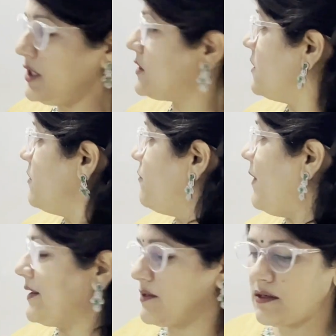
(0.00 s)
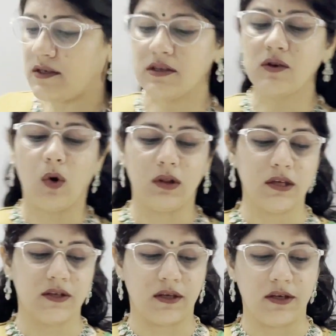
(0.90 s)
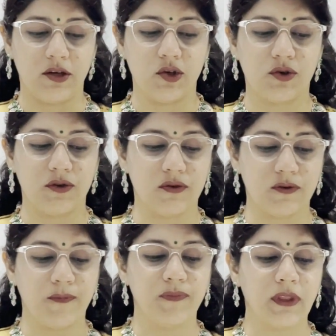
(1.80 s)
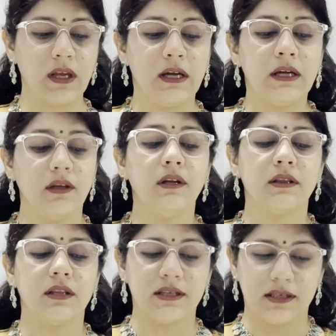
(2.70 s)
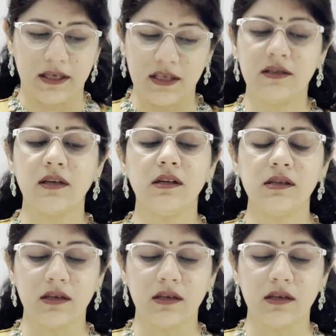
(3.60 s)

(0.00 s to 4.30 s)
is fastest in all these conditions. The statistical